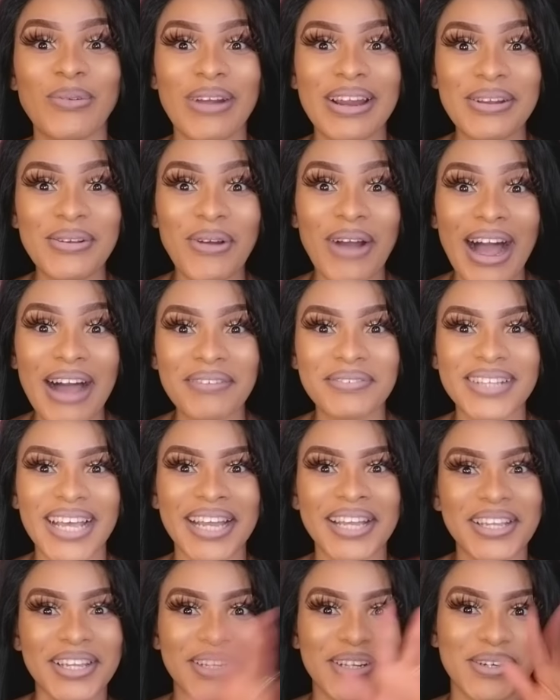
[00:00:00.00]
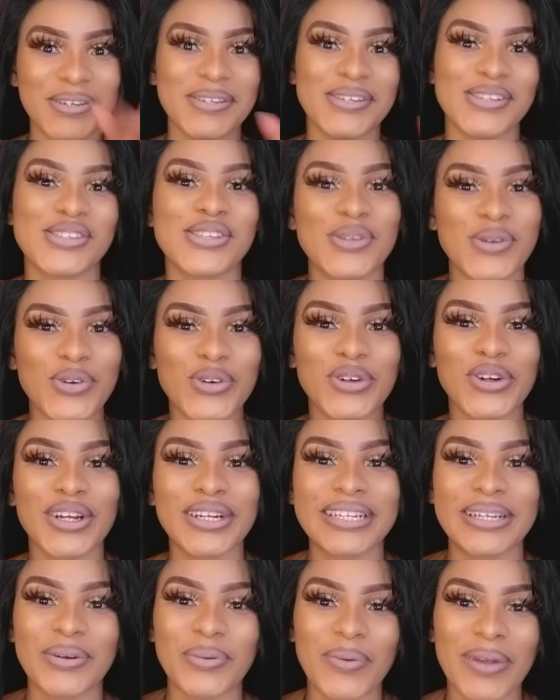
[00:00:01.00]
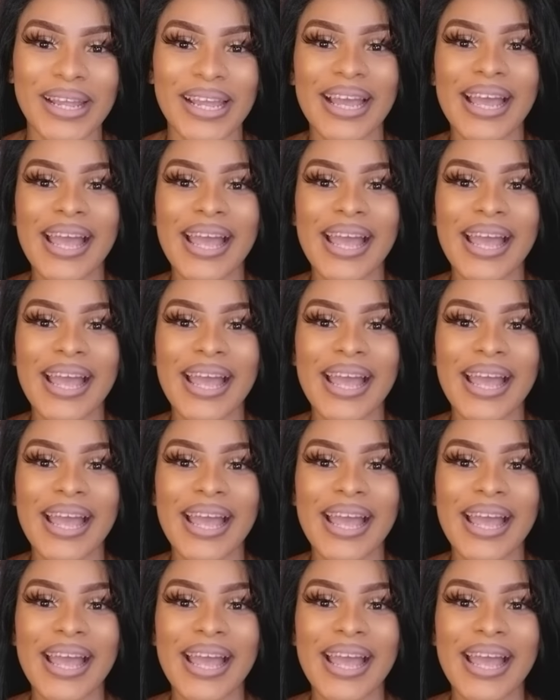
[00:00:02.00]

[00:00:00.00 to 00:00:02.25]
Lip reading: When you have that kilo, you see, you run away.